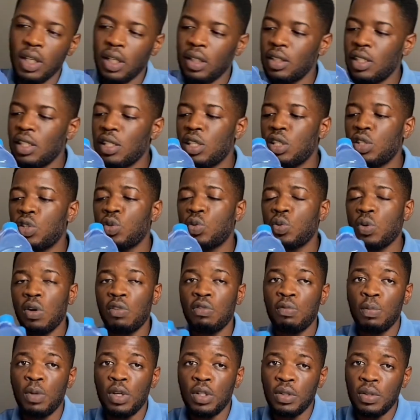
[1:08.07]
This is
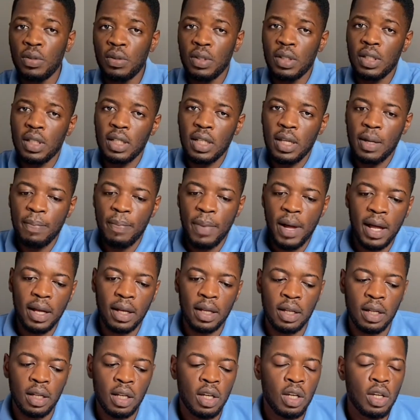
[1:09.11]
12 bottles in a
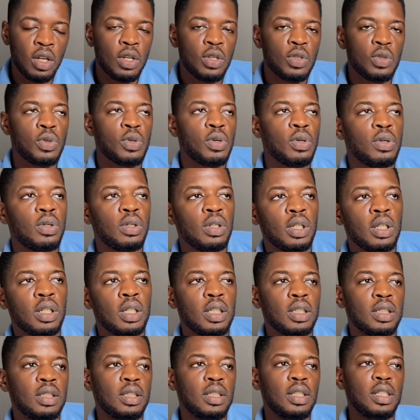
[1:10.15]
pack. So
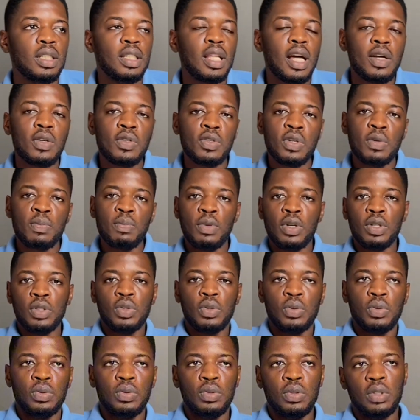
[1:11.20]
3000
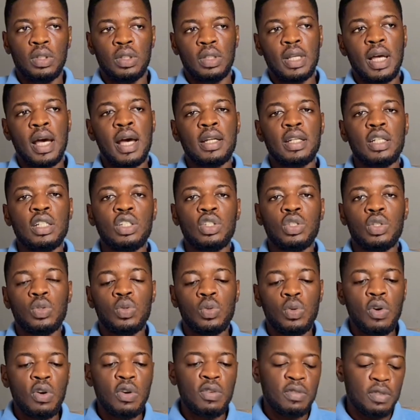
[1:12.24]
bottles arranged
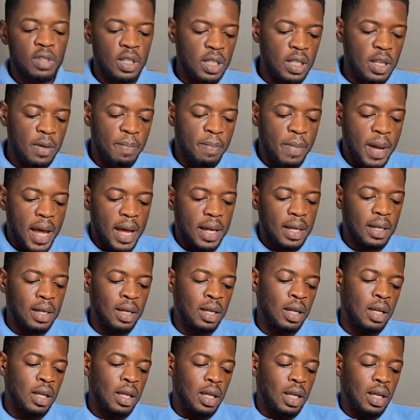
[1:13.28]
12 in a pack.
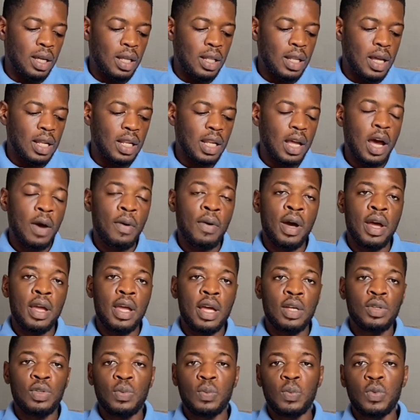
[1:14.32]
In an hour, you
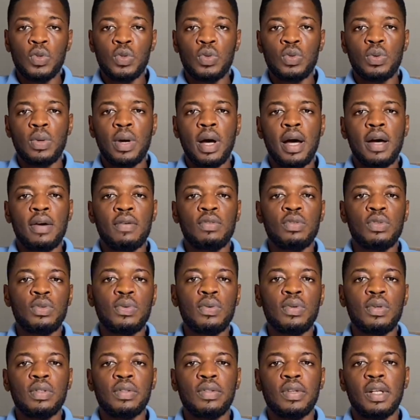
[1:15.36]
are supposed to have
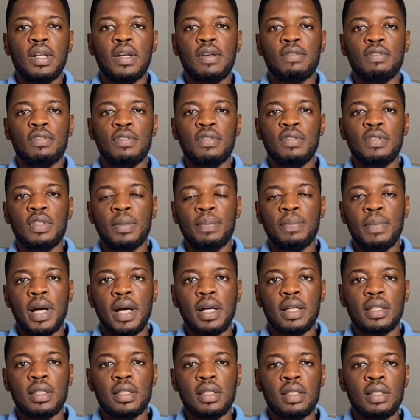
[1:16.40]
250
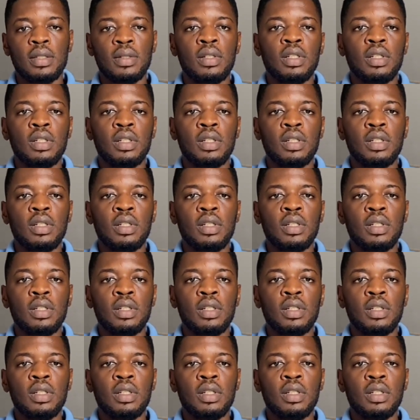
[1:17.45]
packs.